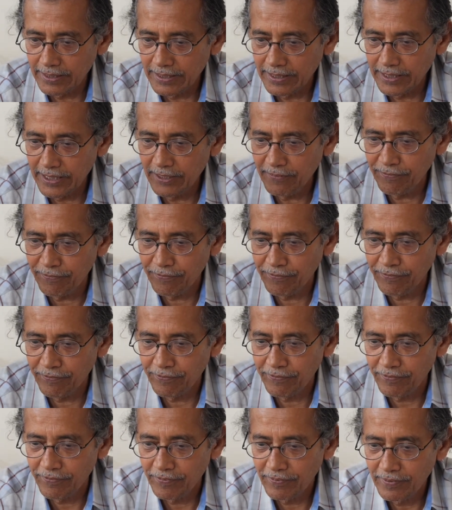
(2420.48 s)
if
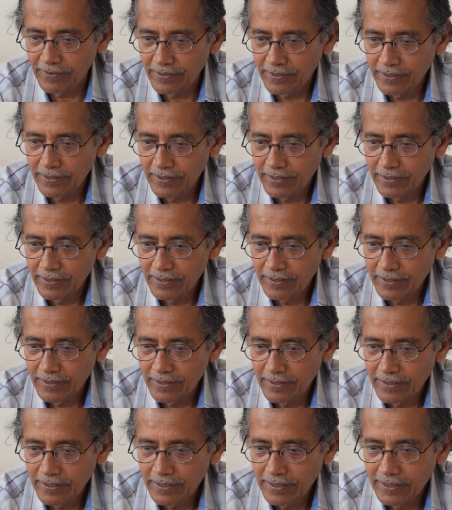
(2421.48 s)

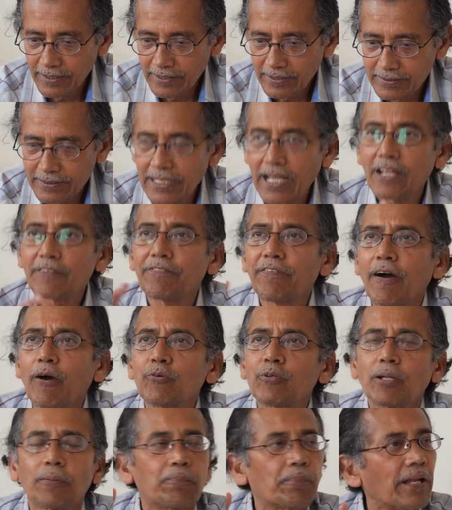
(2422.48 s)
say I
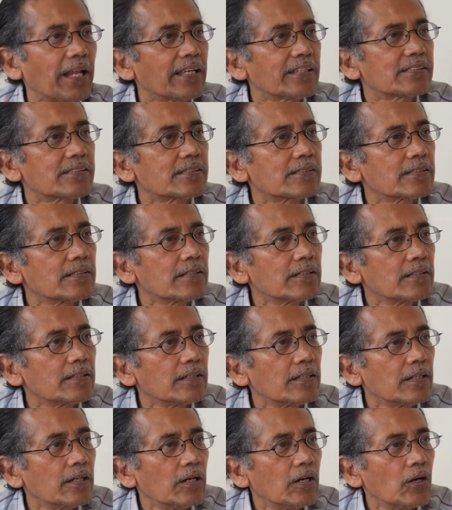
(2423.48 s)
found a place
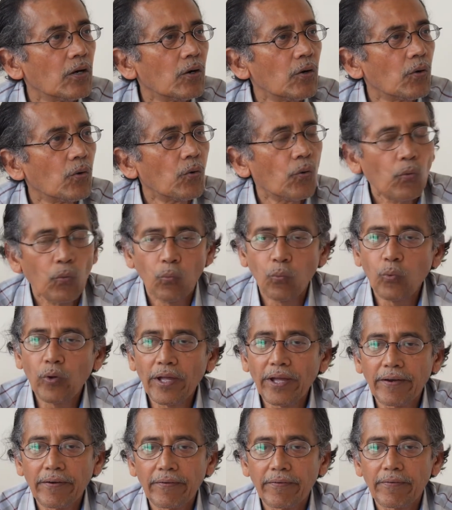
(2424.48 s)

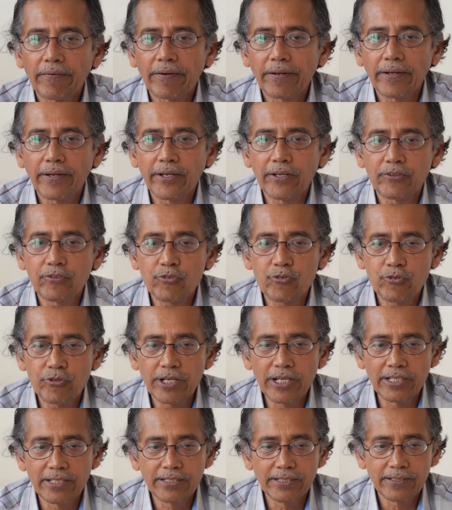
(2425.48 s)
where it
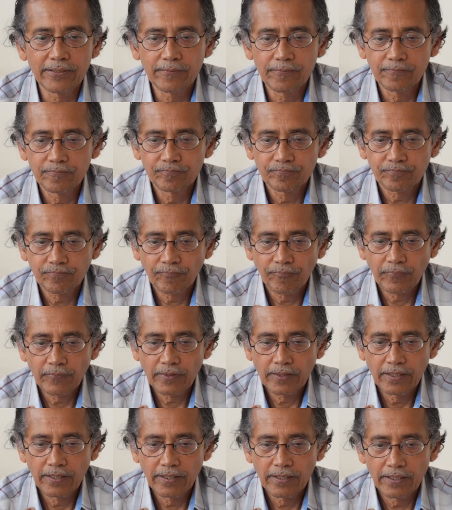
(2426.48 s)
really
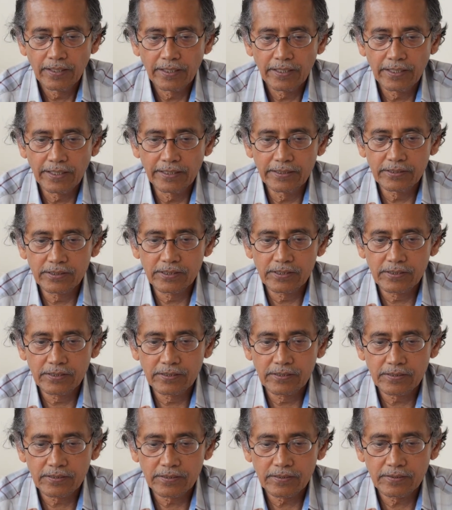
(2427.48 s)

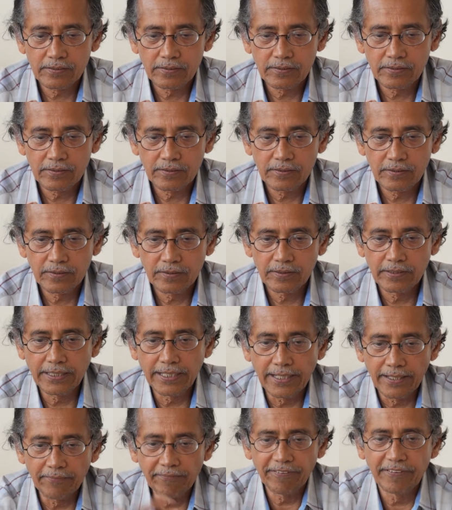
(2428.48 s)
is,
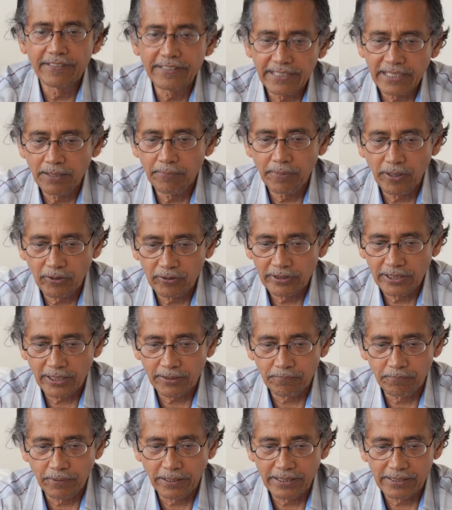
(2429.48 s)
everything about
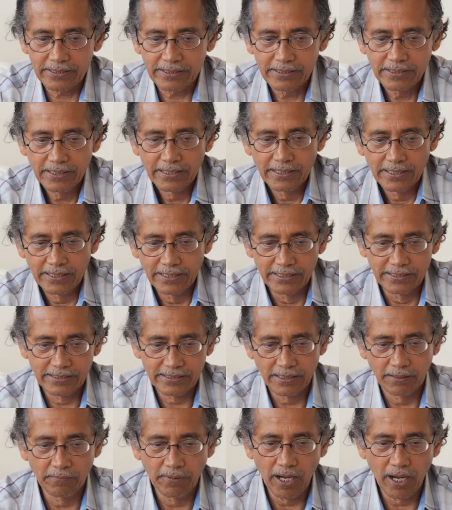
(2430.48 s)
that place is
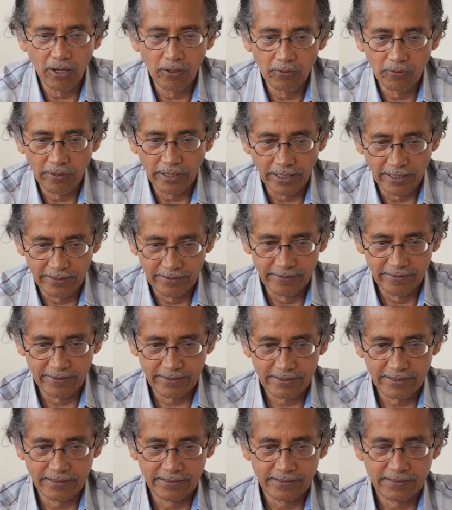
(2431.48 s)
somehow
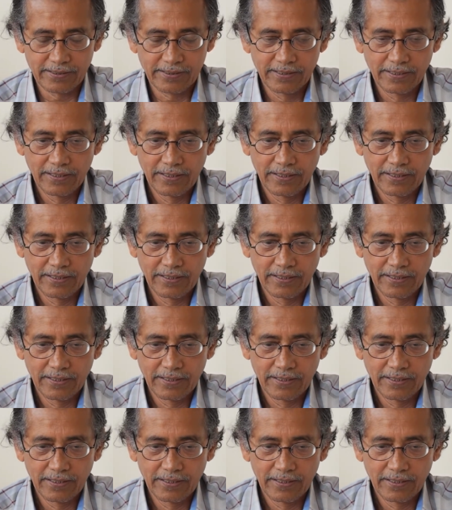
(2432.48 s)
addresses